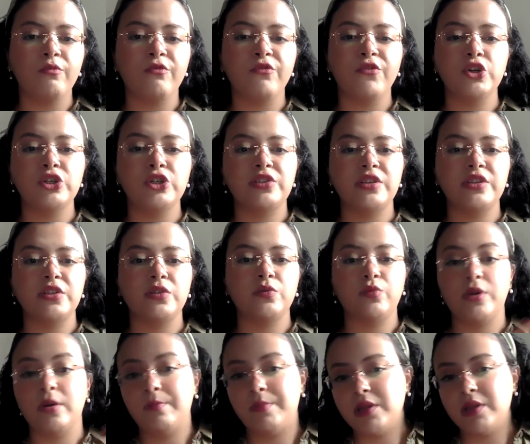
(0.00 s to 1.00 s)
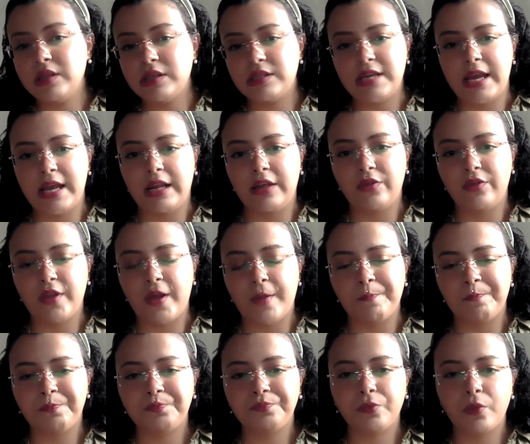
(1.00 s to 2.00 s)
versus rehabilitating them,
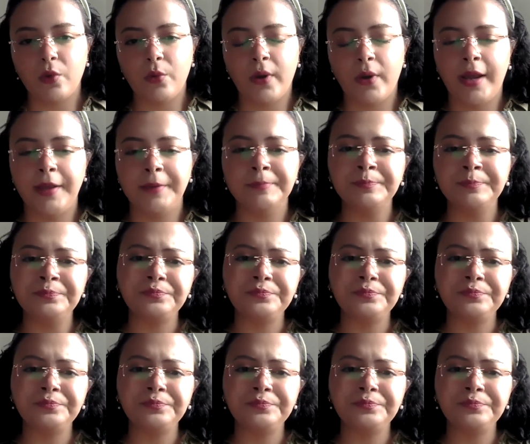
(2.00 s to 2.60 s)
right?